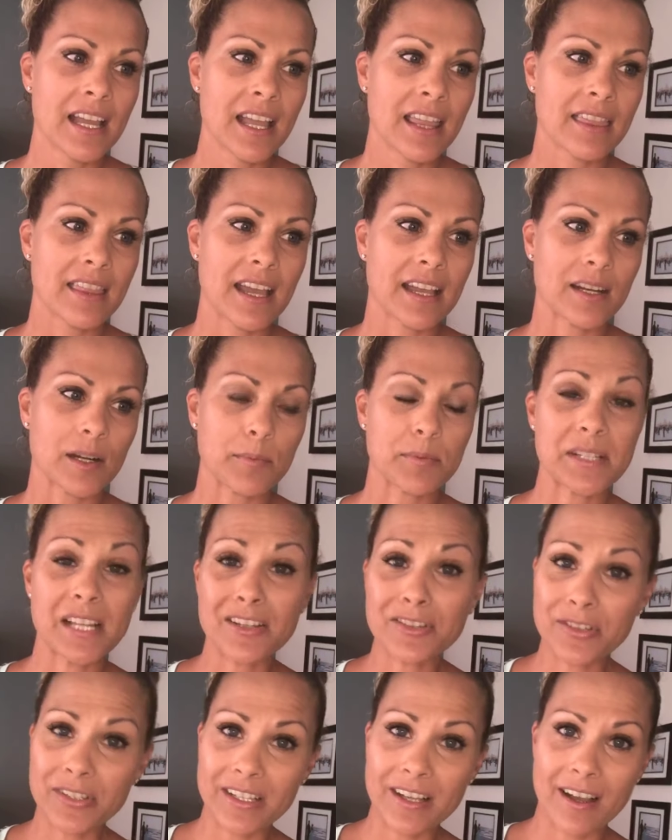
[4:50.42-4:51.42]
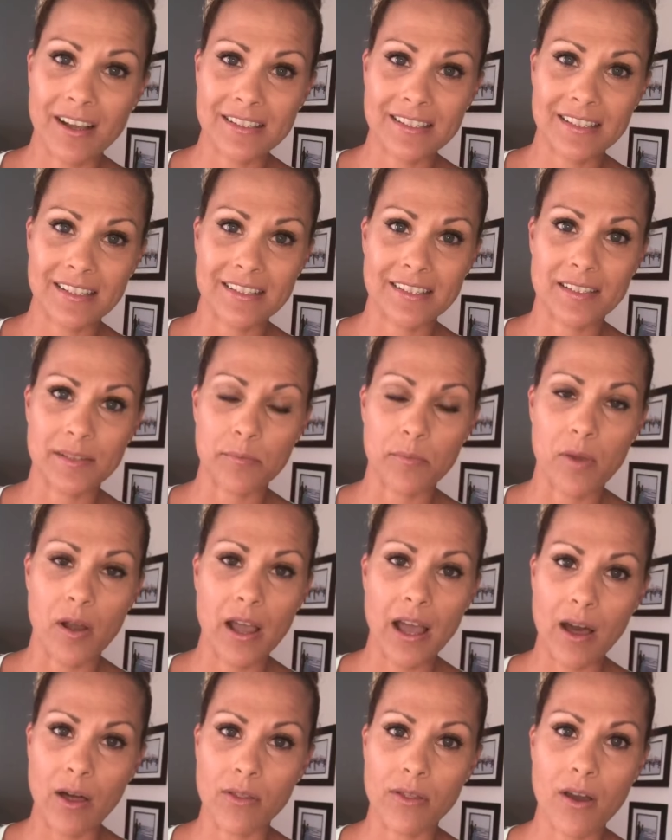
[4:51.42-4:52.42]
that are potentially causing us some
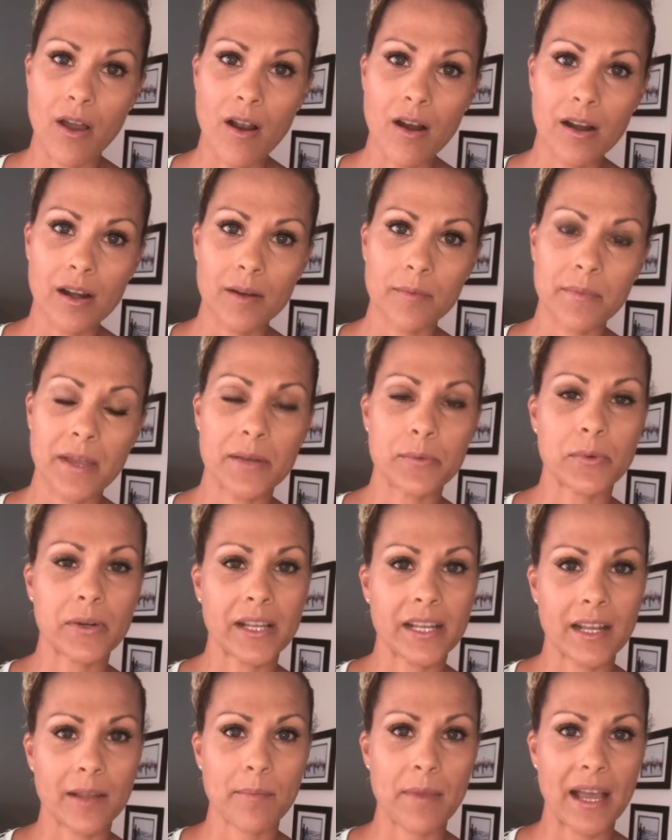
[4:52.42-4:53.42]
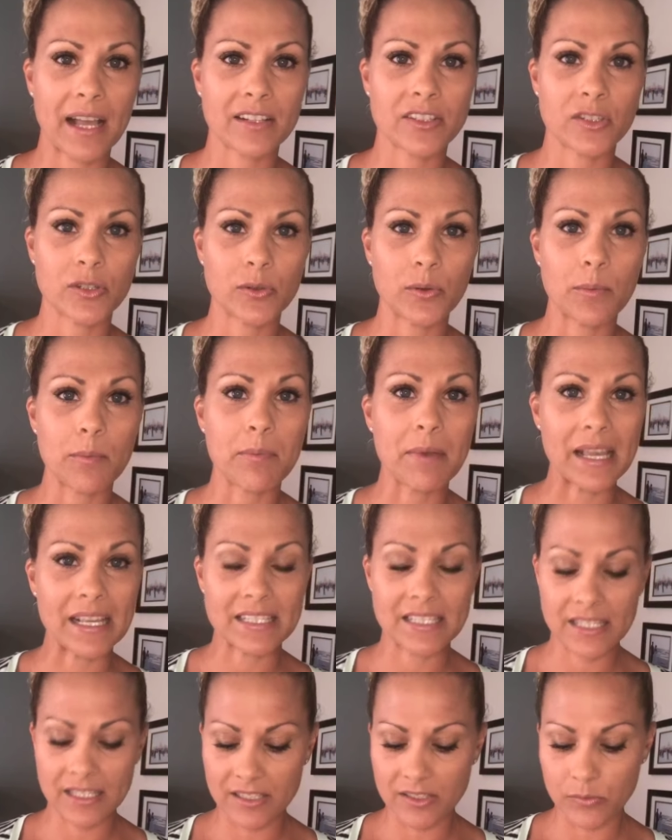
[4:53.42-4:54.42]
health harm, and we're getting back to
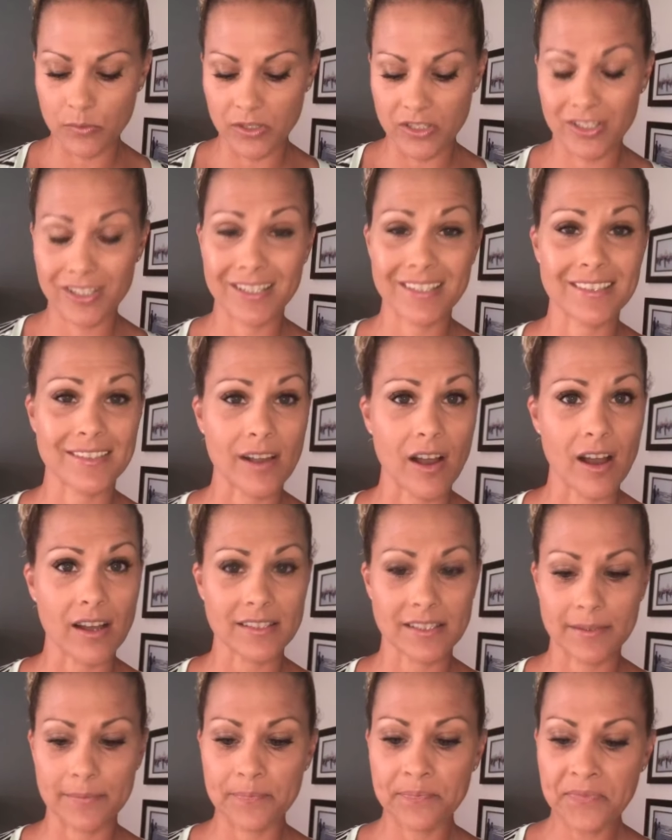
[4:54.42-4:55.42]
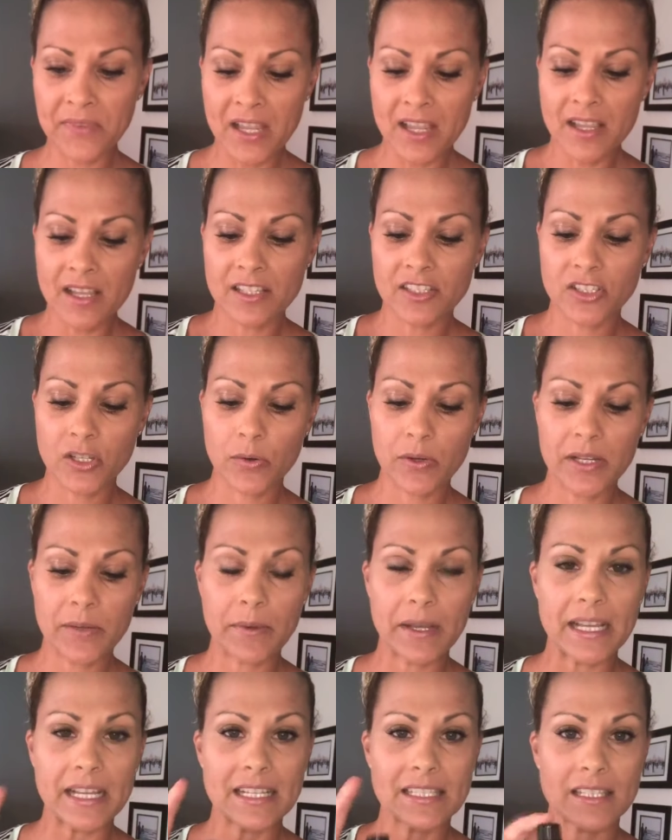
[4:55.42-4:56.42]
basics, which is awesome. So
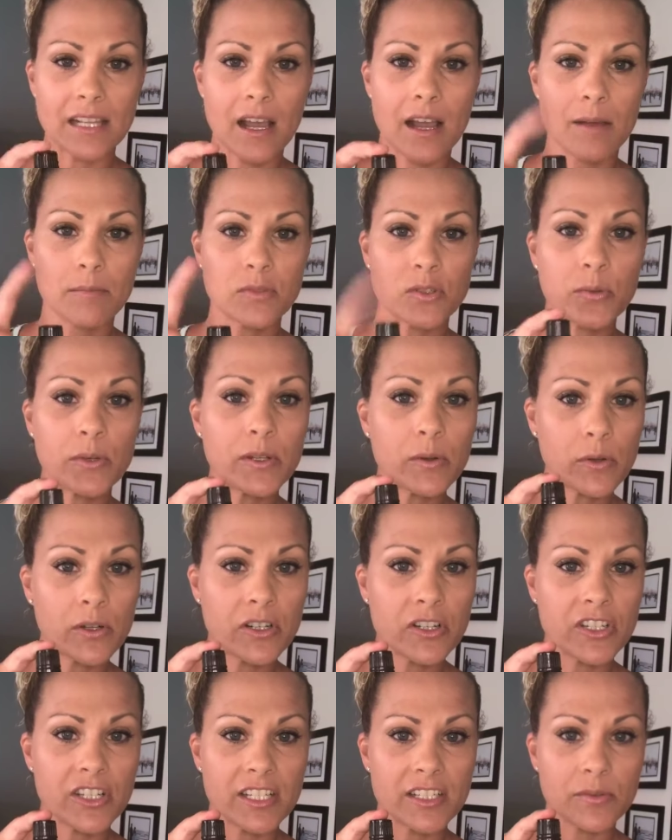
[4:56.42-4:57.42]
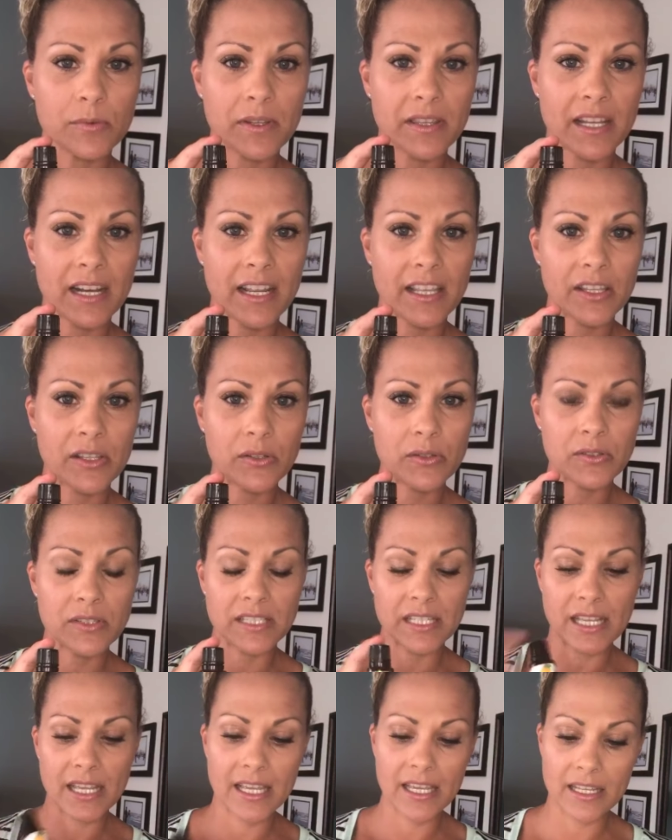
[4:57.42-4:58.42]
anyway, sweet orange is one that I use
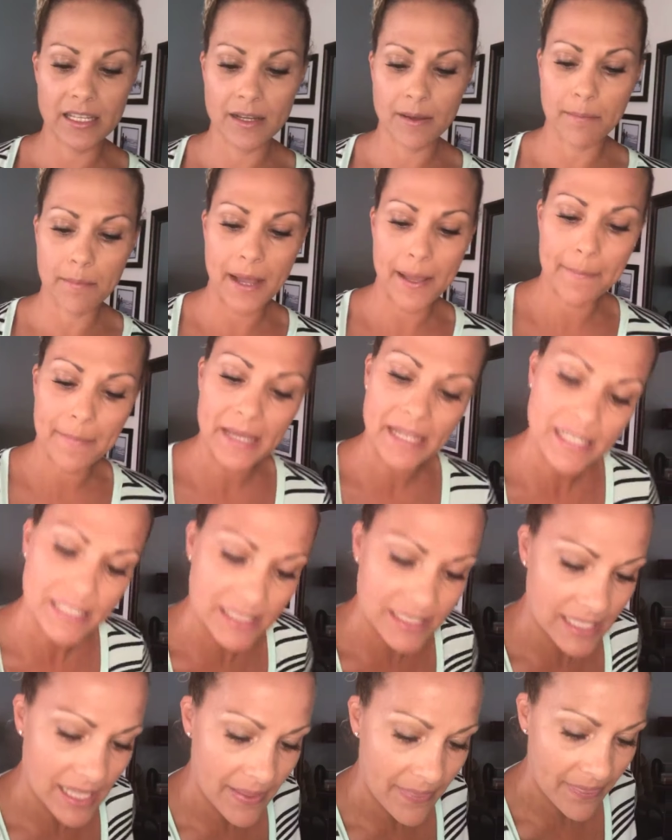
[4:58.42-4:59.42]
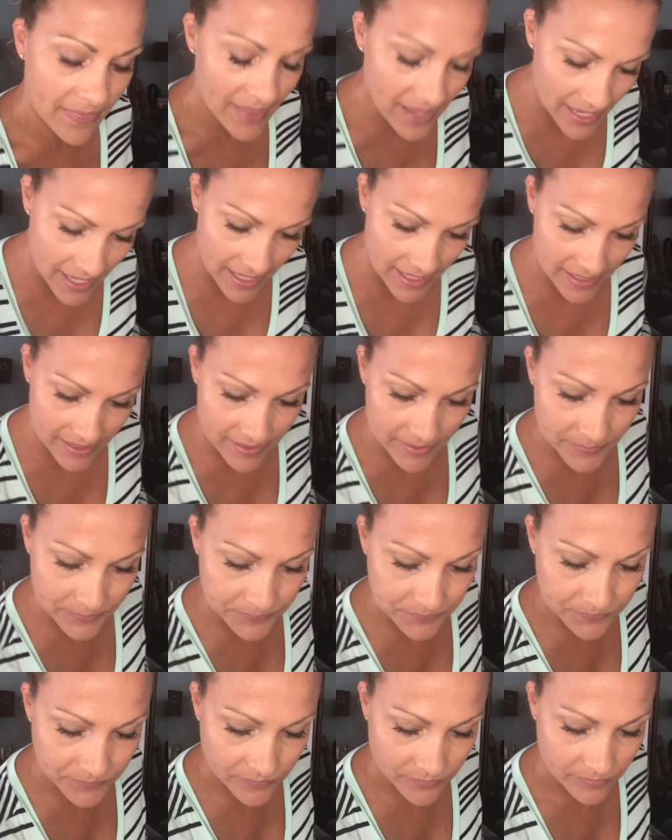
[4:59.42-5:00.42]
in my mix, and then
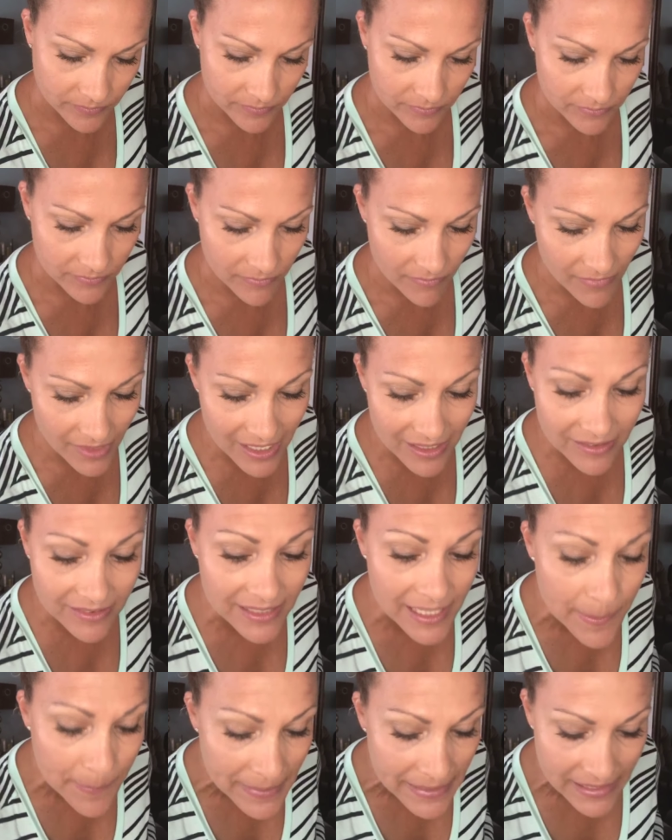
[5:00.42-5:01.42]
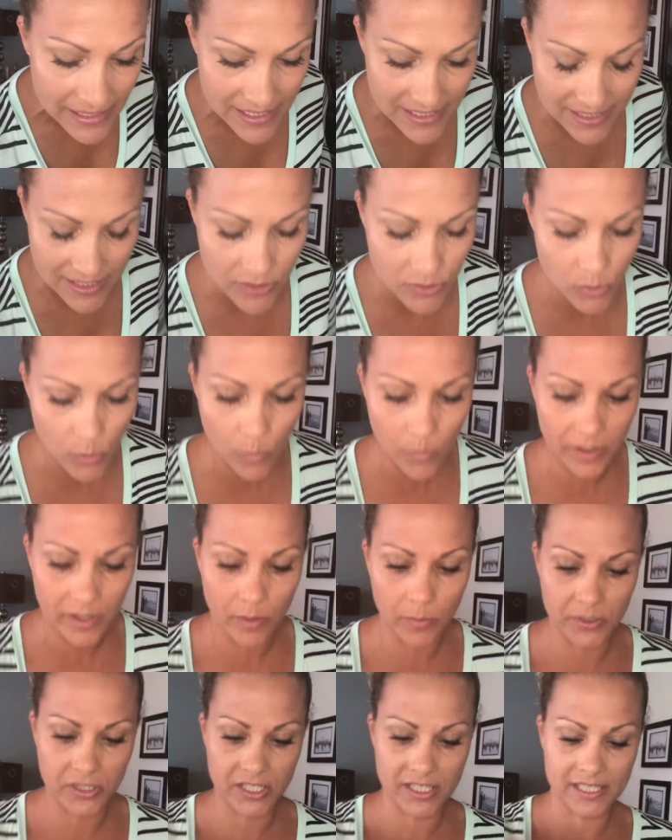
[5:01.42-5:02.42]
lemon essential oil,
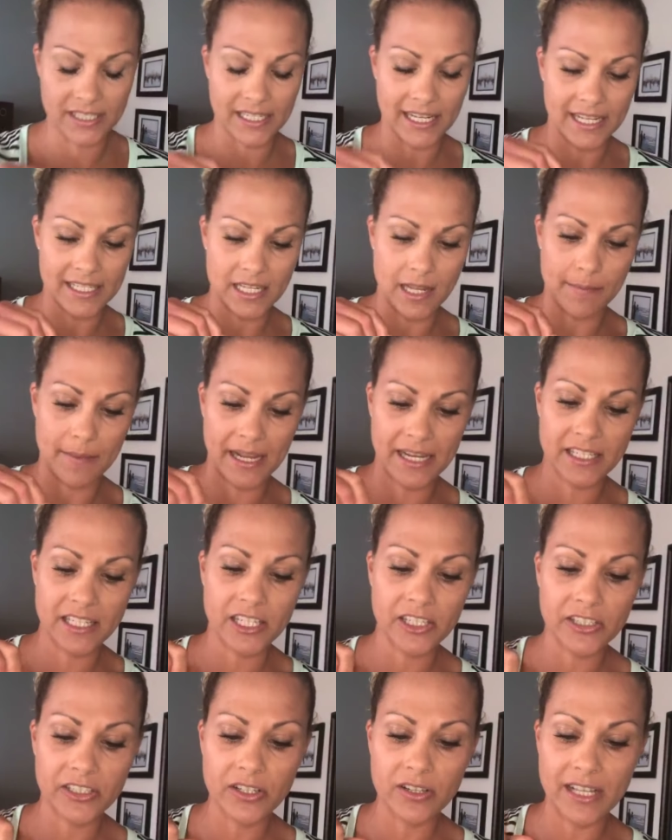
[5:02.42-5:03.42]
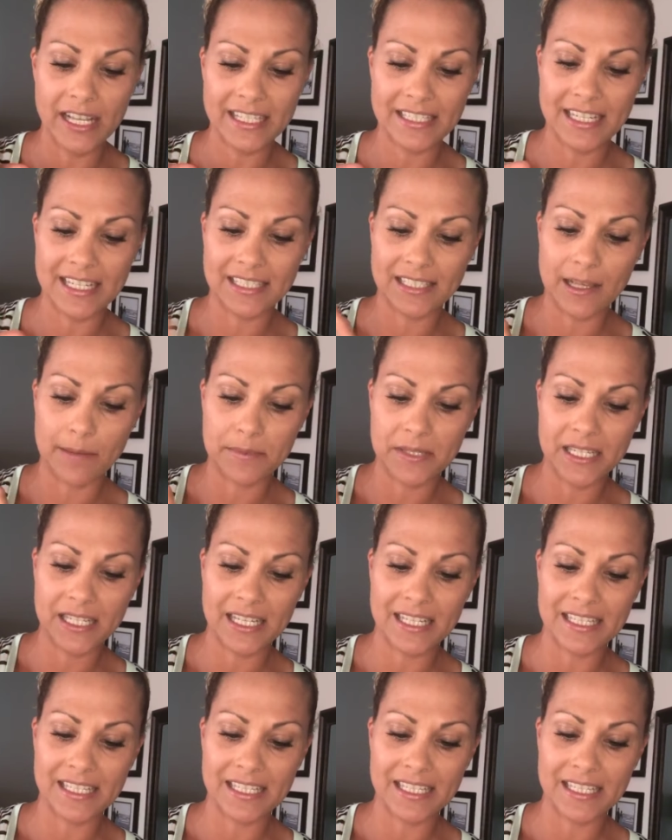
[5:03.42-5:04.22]
which is an antibacterial, antiseptic.